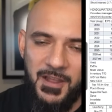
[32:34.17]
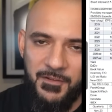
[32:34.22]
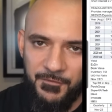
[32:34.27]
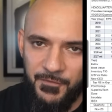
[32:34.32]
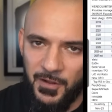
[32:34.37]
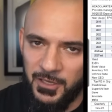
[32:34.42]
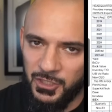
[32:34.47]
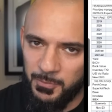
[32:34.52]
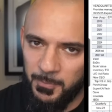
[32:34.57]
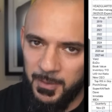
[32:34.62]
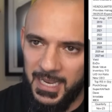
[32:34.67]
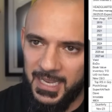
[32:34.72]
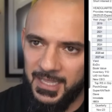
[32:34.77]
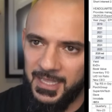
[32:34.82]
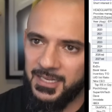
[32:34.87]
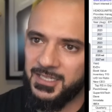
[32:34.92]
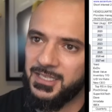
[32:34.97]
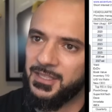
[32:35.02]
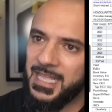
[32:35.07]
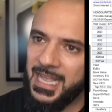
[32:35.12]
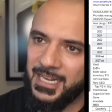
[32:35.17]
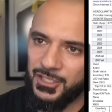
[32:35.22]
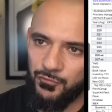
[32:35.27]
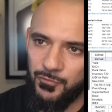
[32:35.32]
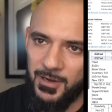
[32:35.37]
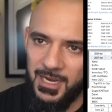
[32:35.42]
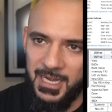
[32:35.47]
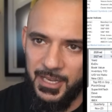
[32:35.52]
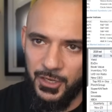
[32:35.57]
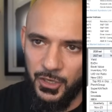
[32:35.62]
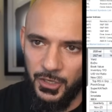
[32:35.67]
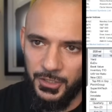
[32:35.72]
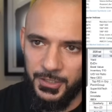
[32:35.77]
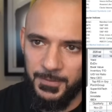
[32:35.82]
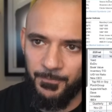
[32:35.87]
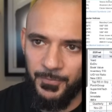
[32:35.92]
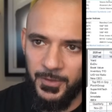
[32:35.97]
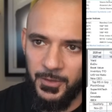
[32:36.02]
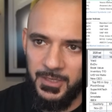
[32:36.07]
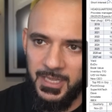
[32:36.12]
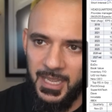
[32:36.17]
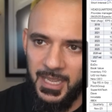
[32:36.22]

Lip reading: funds play this. That's really good, okay?